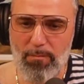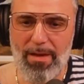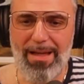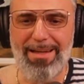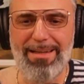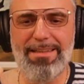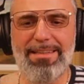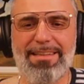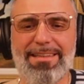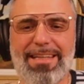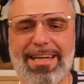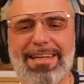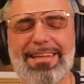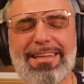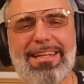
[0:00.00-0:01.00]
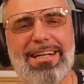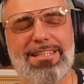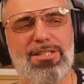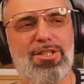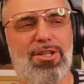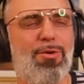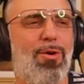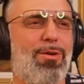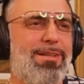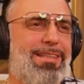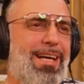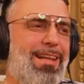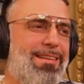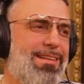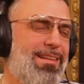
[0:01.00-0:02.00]
in a landline. She called
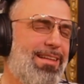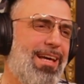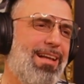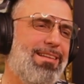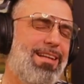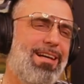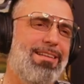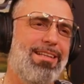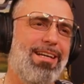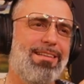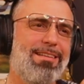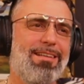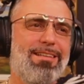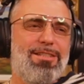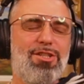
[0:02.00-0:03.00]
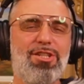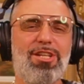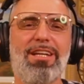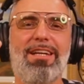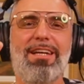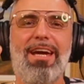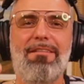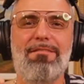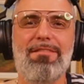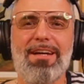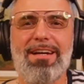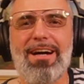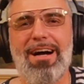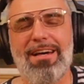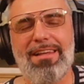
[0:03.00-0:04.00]
Delta Dental. She gave the
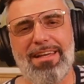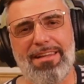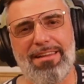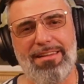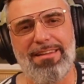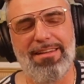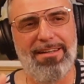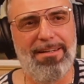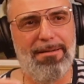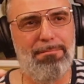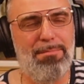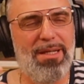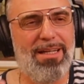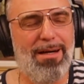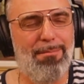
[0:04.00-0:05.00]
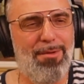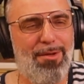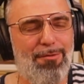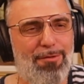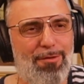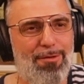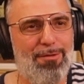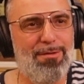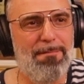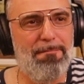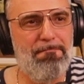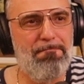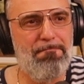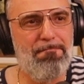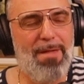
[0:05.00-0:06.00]
guy that pick up the phone.
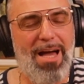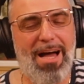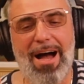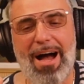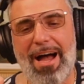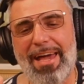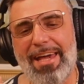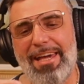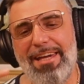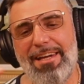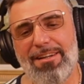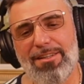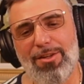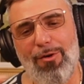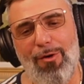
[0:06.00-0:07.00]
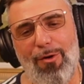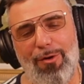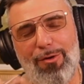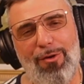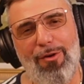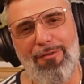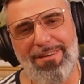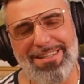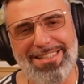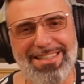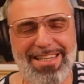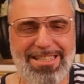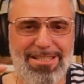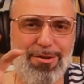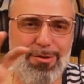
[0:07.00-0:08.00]
I hear the whole
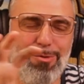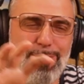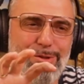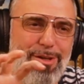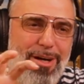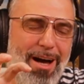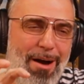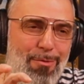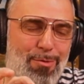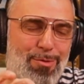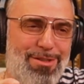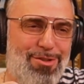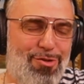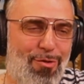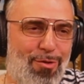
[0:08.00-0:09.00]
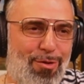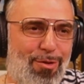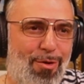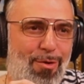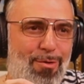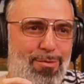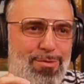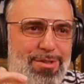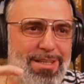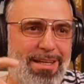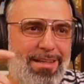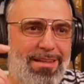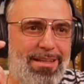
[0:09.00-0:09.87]
conversation because I was so close, and